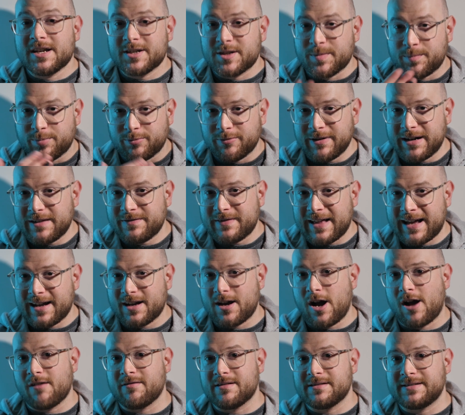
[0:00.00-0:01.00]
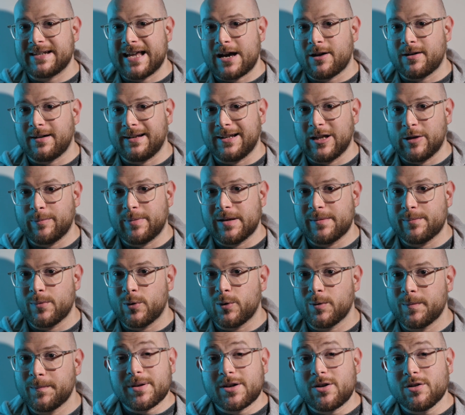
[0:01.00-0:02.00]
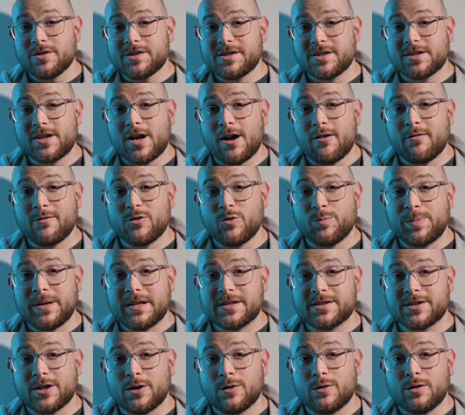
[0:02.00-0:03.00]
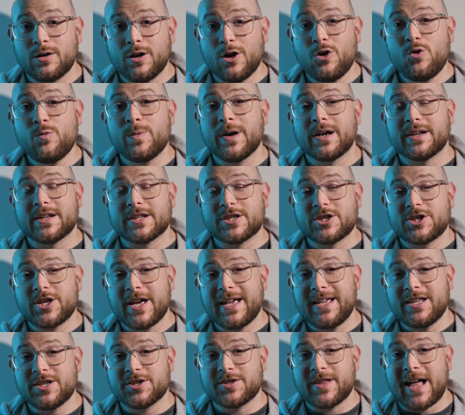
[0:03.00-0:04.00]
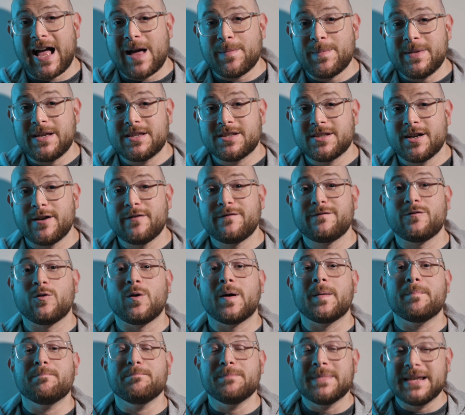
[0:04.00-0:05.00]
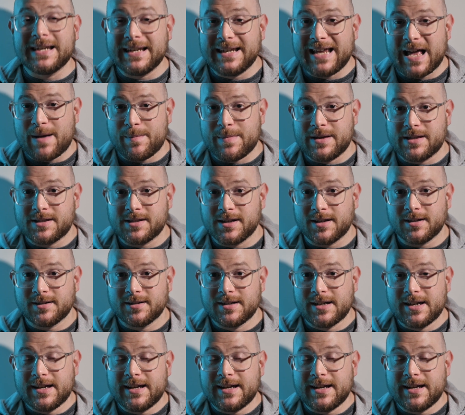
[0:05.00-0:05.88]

to bring that current down a little bit more. Because the current will be so low, we're going to change the ammeter for a milliammeter.